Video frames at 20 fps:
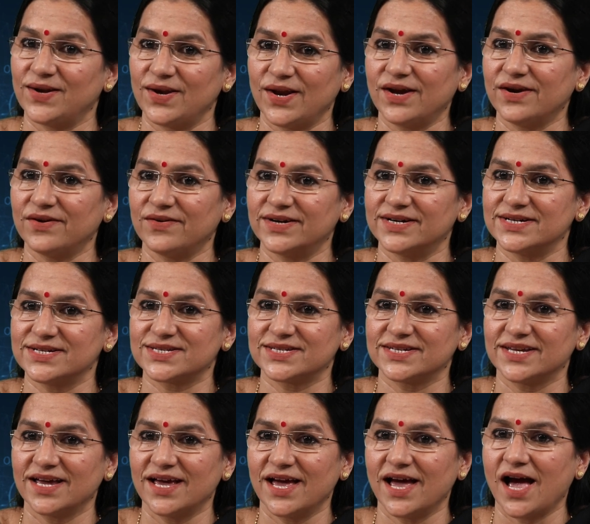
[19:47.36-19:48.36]

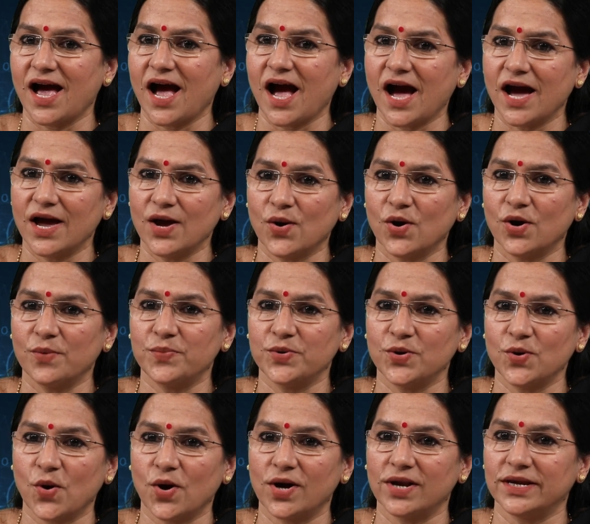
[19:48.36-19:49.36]
Learners, I hope
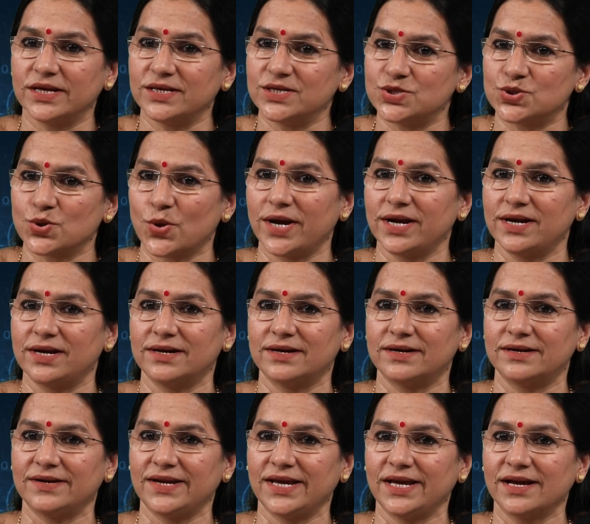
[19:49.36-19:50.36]
you all enjoyed
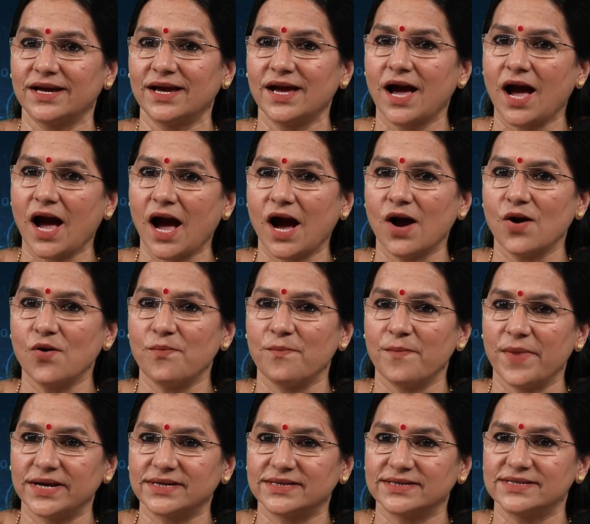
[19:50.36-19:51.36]
learning how
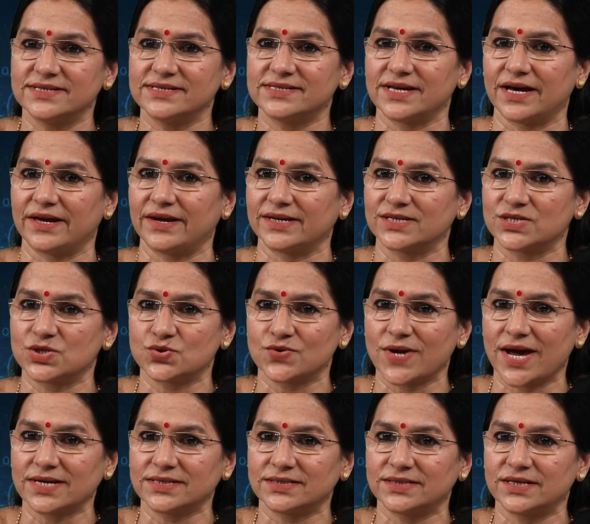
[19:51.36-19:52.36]
metals are
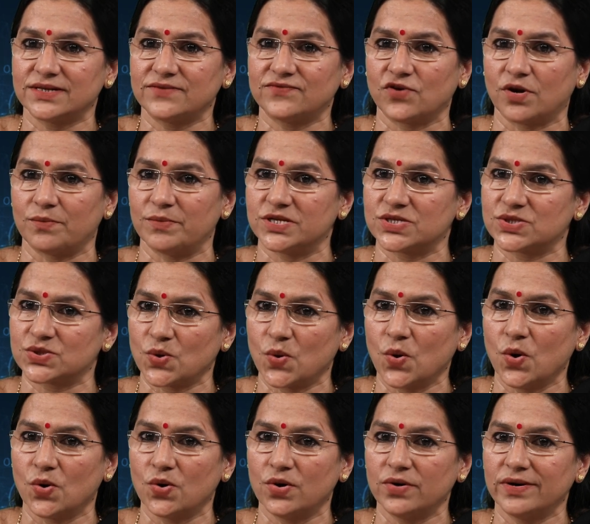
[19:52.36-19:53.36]
extracted from its
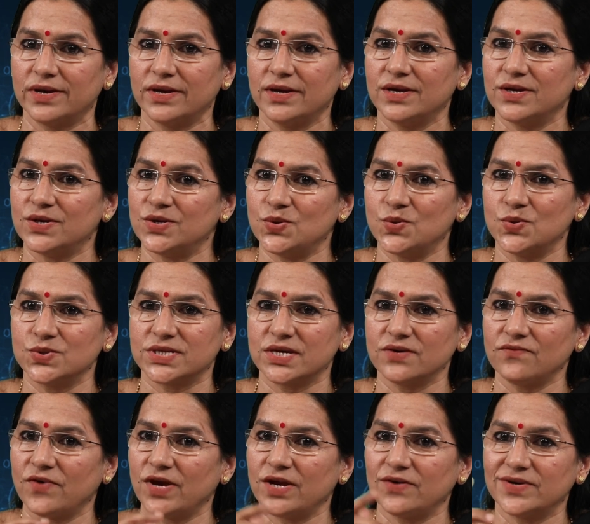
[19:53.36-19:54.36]
ore
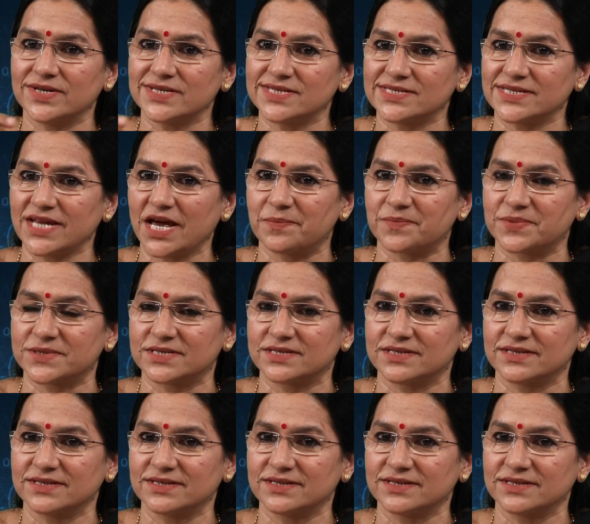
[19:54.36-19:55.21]
using various steps.